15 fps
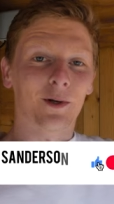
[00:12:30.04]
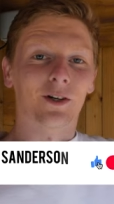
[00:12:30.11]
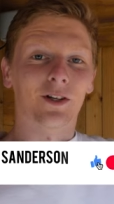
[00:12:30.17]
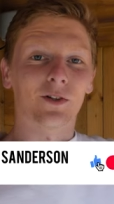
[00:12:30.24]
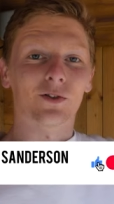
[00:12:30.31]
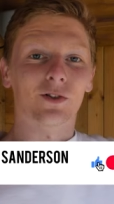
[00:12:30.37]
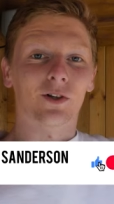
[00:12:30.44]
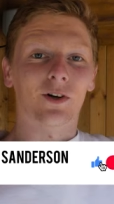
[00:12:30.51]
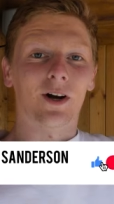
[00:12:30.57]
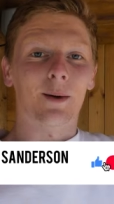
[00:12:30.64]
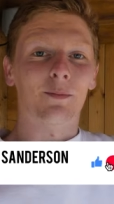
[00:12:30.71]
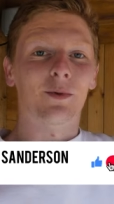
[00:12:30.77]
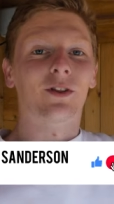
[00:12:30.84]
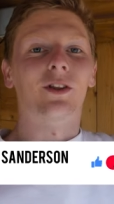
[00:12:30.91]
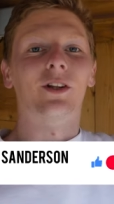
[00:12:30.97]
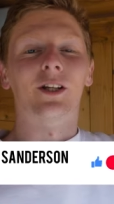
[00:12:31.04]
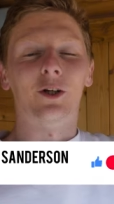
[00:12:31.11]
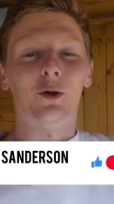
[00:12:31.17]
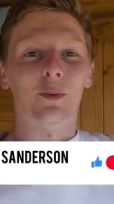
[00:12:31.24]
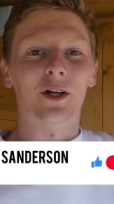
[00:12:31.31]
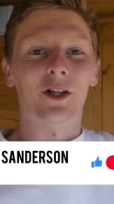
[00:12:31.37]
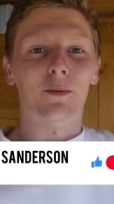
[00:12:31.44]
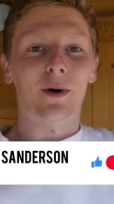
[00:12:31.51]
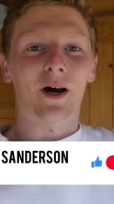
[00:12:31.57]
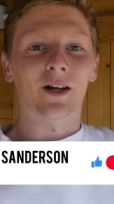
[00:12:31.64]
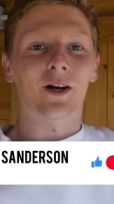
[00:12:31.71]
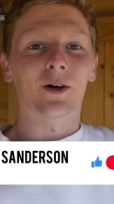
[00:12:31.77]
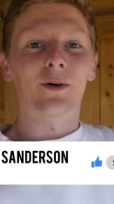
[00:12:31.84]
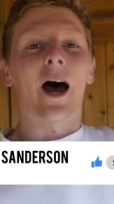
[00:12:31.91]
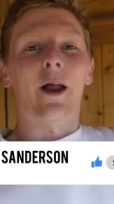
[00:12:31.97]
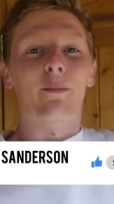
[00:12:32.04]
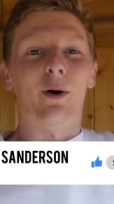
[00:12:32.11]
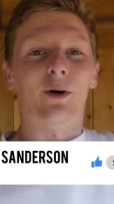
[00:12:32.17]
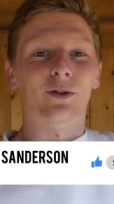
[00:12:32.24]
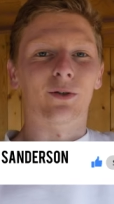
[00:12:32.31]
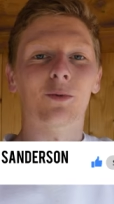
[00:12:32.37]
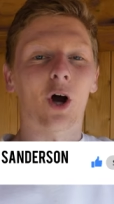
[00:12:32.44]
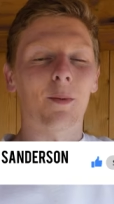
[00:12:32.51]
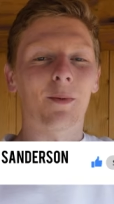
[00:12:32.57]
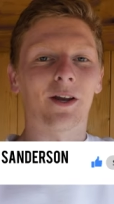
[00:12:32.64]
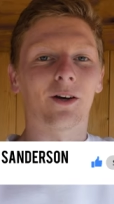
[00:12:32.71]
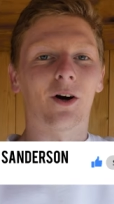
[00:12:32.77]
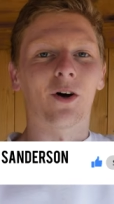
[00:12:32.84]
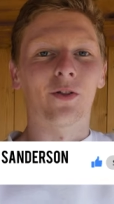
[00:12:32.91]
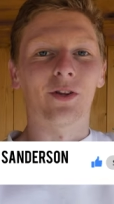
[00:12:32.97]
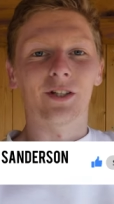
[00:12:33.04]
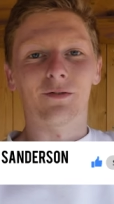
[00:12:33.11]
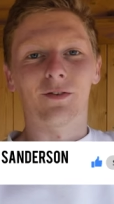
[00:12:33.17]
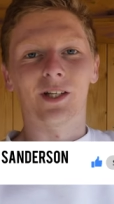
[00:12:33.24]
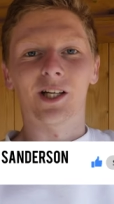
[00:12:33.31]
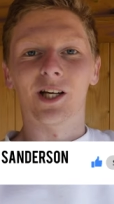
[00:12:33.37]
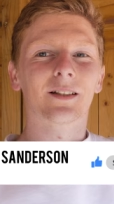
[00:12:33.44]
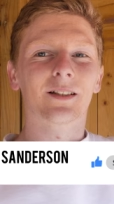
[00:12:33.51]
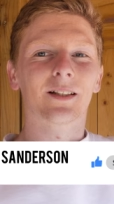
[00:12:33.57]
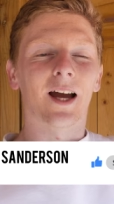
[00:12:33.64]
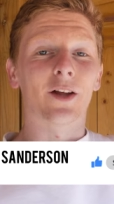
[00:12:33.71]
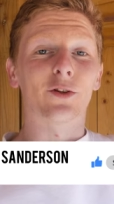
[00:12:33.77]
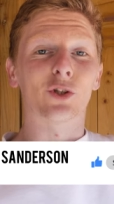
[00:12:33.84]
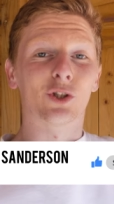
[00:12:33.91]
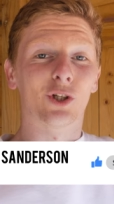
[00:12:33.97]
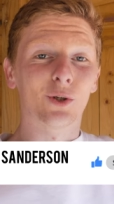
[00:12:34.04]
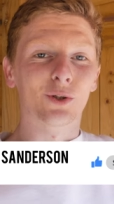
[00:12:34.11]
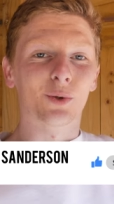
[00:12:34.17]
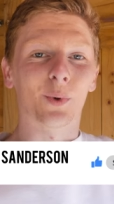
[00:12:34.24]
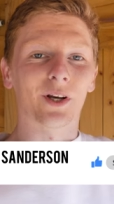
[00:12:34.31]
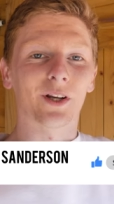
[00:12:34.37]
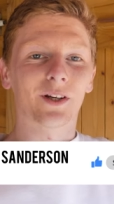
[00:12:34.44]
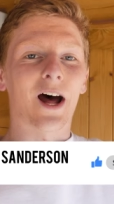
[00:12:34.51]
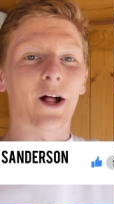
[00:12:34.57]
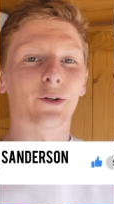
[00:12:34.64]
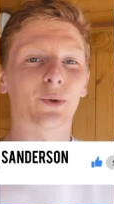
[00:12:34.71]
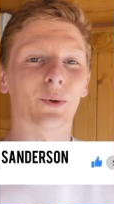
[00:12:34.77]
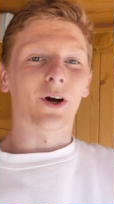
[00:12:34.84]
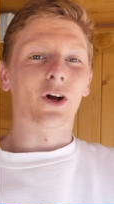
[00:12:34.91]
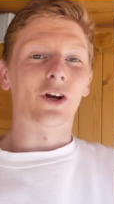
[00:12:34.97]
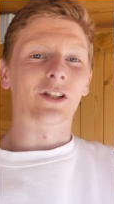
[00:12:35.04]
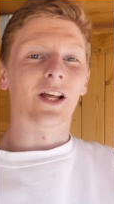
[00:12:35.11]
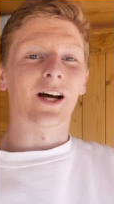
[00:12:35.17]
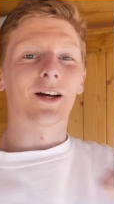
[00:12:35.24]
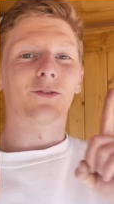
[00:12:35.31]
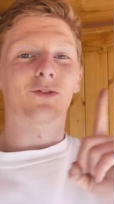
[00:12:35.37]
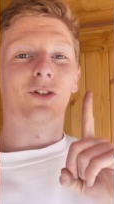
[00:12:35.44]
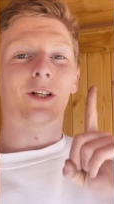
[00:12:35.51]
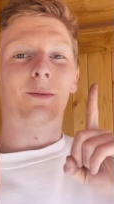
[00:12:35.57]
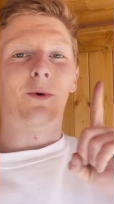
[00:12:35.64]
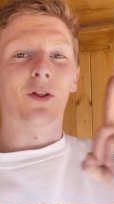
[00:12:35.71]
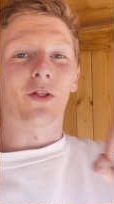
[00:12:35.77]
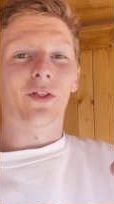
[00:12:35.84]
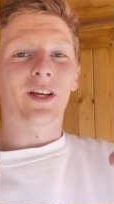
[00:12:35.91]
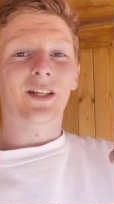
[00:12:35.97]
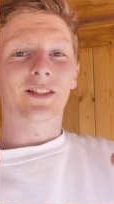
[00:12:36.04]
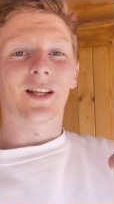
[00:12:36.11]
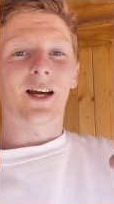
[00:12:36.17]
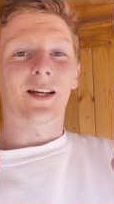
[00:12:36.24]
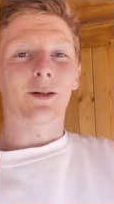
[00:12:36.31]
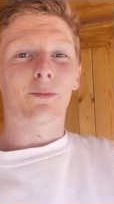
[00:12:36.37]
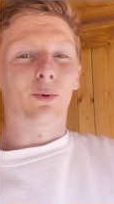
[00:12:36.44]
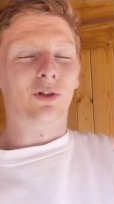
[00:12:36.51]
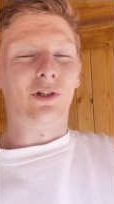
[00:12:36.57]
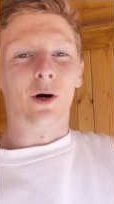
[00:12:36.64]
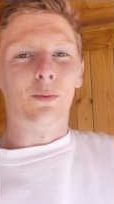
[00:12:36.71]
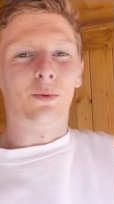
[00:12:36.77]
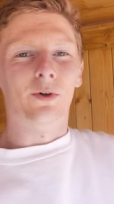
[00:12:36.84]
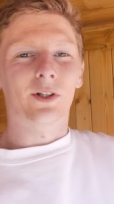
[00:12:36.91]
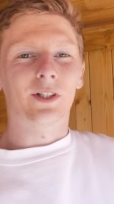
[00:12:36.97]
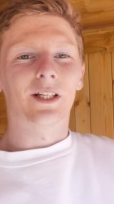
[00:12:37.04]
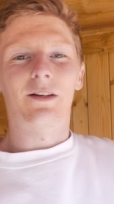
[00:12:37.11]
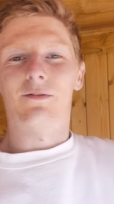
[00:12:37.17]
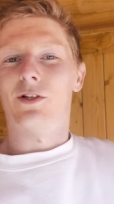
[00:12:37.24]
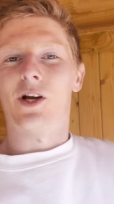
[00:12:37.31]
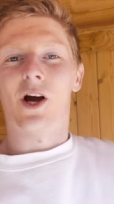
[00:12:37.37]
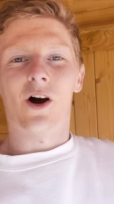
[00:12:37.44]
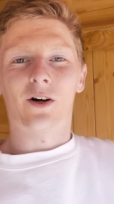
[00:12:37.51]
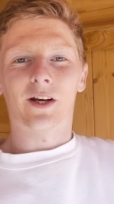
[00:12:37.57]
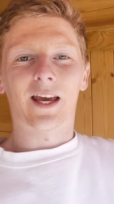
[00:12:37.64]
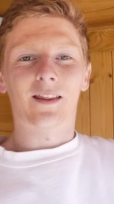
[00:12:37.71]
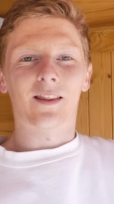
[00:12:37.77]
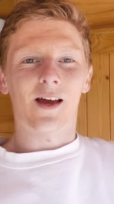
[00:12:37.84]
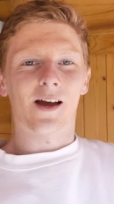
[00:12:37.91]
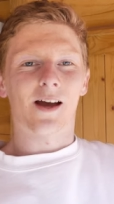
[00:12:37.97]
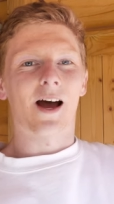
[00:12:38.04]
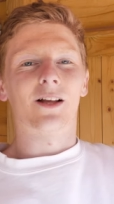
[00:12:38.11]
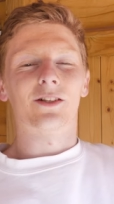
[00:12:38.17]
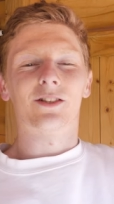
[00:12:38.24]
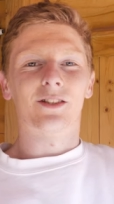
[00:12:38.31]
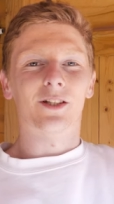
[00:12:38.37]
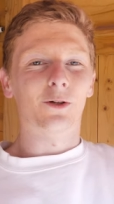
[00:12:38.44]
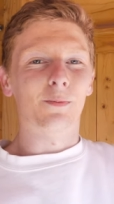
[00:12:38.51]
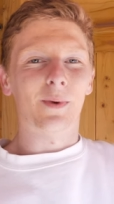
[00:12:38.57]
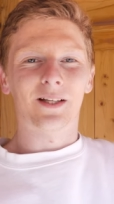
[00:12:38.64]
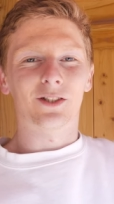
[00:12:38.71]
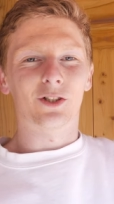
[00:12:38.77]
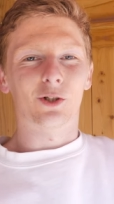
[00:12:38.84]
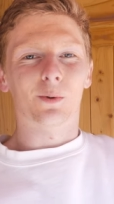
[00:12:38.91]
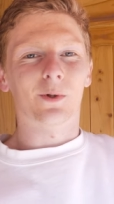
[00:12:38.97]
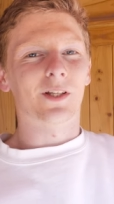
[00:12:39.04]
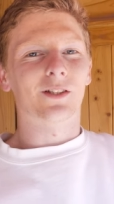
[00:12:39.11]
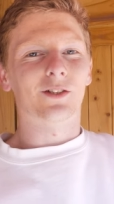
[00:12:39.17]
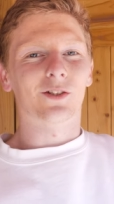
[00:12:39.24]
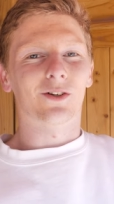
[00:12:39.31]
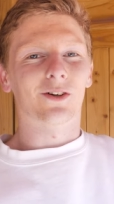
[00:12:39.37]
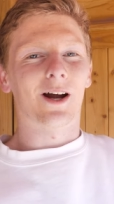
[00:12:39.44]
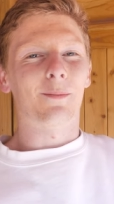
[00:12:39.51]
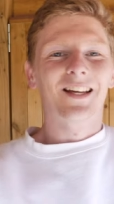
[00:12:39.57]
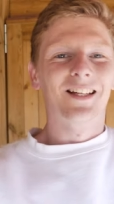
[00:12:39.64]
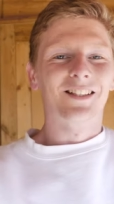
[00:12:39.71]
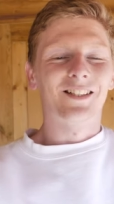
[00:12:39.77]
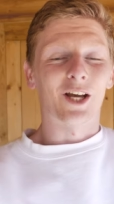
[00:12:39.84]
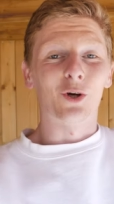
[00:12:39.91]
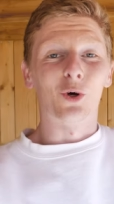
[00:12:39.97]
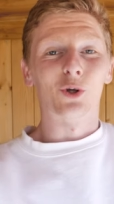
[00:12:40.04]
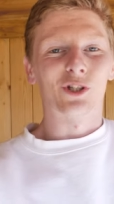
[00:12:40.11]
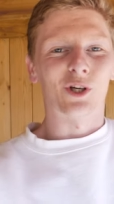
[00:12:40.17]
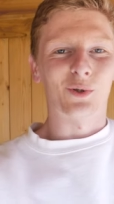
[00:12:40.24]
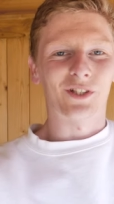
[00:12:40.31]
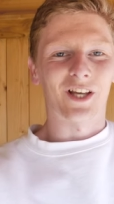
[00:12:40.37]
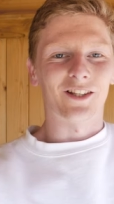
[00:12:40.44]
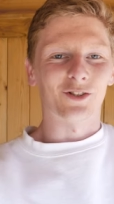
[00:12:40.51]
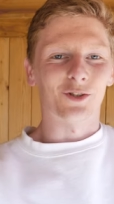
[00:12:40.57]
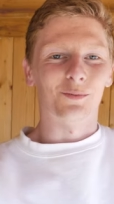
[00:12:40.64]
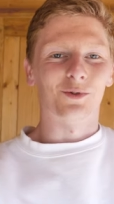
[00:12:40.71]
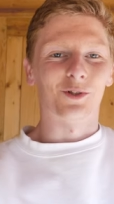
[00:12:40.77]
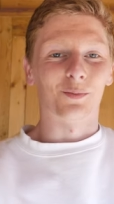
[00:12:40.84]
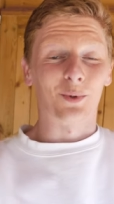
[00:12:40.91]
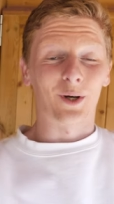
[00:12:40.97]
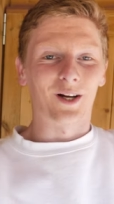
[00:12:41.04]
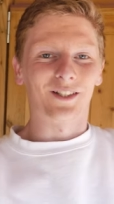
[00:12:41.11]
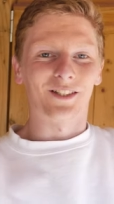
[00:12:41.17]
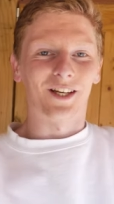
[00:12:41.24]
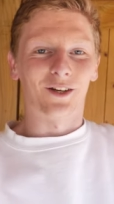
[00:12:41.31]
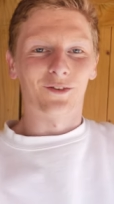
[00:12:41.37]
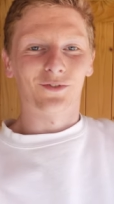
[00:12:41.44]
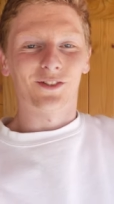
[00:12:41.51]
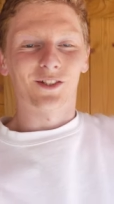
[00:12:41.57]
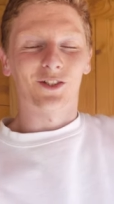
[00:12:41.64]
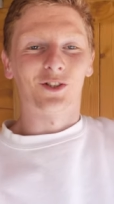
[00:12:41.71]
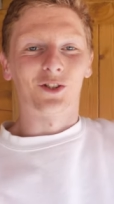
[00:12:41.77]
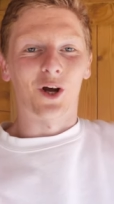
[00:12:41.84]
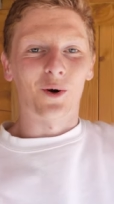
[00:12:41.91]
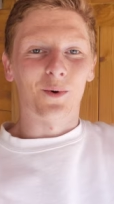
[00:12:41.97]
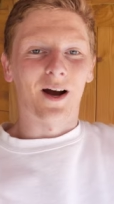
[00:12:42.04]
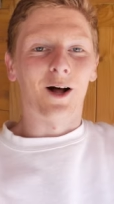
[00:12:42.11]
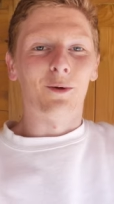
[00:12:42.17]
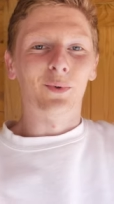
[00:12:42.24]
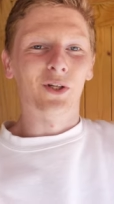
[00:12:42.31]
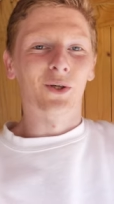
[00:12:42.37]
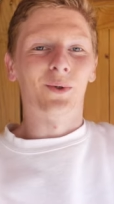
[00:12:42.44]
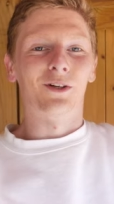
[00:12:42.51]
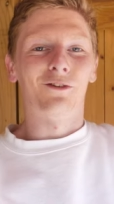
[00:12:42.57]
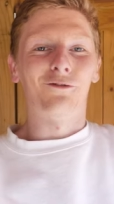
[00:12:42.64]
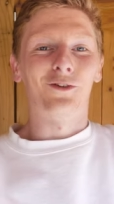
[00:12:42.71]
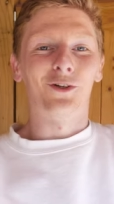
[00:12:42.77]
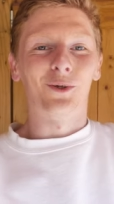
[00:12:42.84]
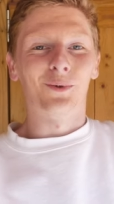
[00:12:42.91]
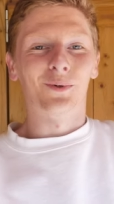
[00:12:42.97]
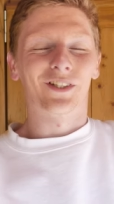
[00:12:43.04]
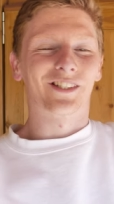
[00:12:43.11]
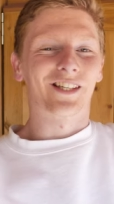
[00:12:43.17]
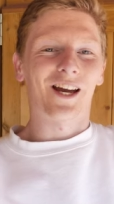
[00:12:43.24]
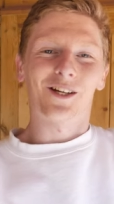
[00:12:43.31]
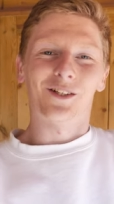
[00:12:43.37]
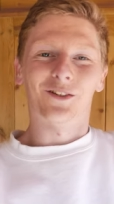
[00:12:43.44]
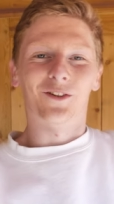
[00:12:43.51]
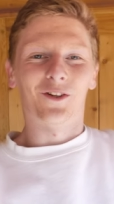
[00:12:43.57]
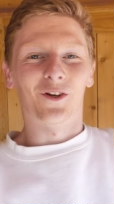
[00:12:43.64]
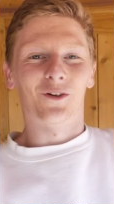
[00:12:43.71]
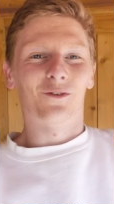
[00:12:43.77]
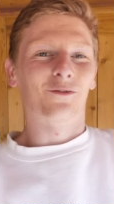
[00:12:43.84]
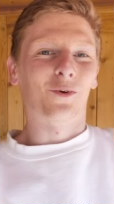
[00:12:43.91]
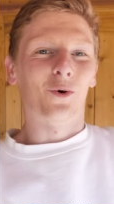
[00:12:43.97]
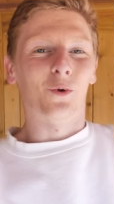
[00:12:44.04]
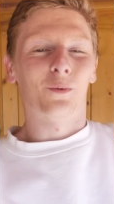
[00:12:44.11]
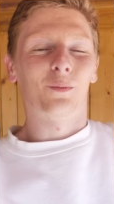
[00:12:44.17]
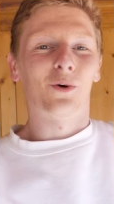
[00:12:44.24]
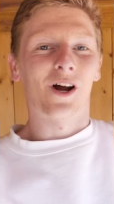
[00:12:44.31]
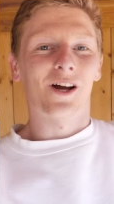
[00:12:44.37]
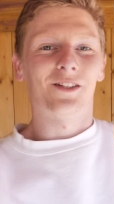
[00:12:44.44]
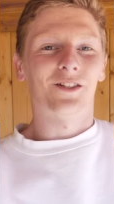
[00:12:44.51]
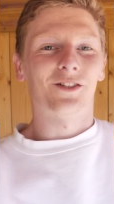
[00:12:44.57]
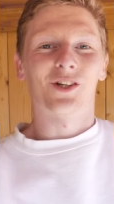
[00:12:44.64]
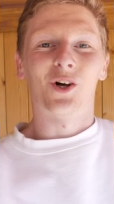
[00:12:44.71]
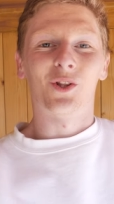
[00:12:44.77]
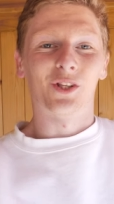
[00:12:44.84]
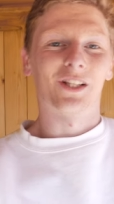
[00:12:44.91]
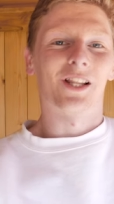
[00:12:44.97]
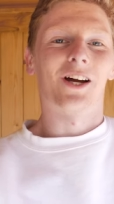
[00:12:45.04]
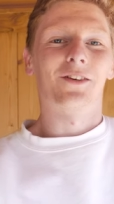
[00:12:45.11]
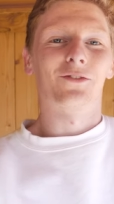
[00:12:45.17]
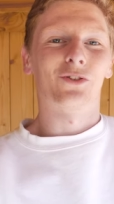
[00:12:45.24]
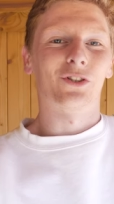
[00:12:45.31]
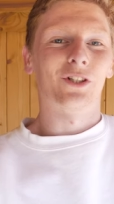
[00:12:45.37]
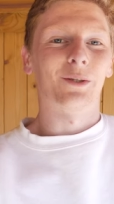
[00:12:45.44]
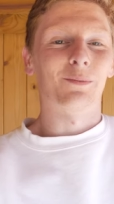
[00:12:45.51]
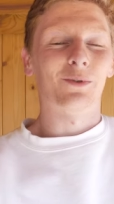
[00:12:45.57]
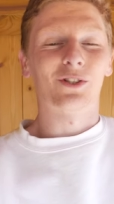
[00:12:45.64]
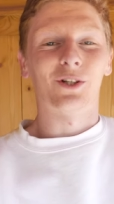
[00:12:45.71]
me on Instagram, the link will be in the bio, and post a comment on this video. And to choose a winner, I'll do it on a live stream on this date, but don't worry, if you can't get there, I'll still message you on Instagram. Teng also sent some surprise gifts, so I'll be doing a few second, third, fourth prizes on the live stream,